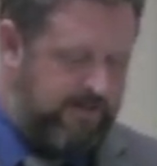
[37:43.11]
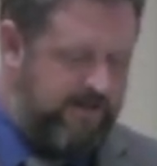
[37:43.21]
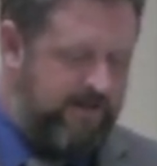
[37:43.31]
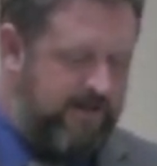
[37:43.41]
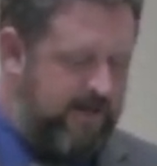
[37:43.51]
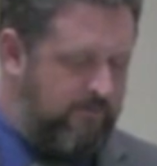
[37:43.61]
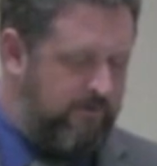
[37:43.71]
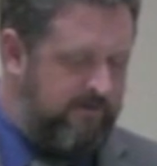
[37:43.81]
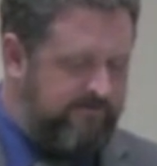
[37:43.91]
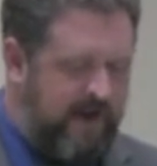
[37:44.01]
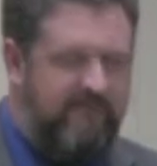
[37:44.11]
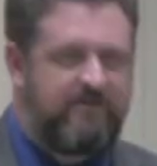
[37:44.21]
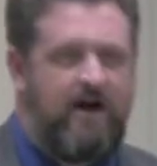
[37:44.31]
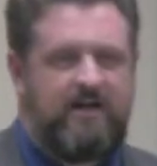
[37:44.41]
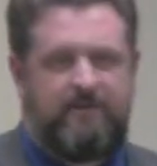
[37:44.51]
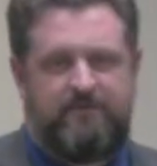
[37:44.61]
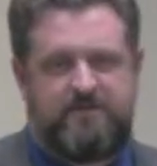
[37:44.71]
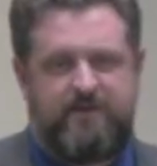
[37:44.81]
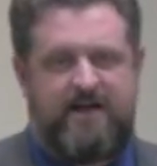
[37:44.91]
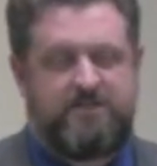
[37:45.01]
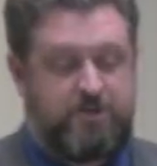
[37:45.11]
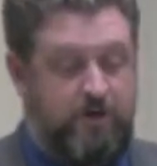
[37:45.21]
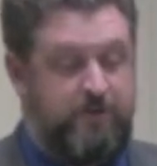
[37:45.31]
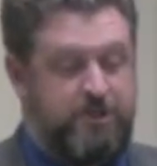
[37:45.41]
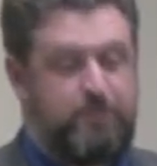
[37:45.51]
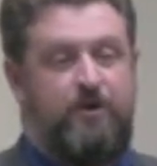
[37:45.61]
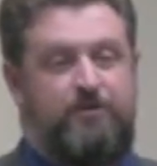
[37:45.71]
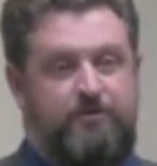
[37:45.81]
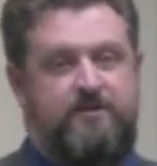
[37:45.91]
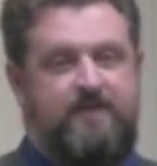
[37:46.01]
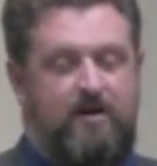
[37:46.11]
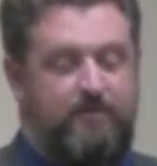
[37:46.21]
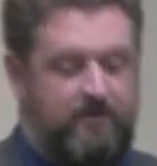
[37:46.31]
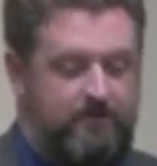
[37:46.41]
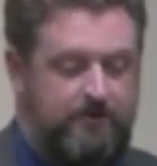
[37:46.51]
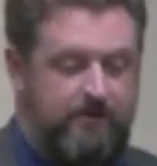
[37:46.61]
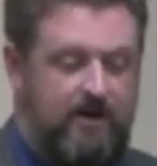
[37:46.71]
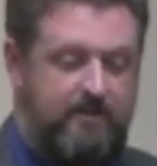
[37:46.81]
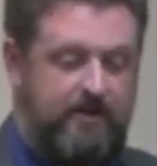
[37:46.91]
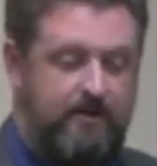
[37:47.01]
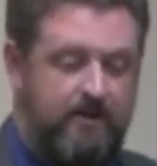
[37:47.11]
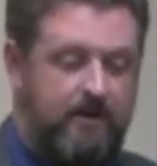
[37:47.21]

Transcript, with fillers: And again, we've, I've talked about this passage. You know, we just went through the entire book of Deuteronomy.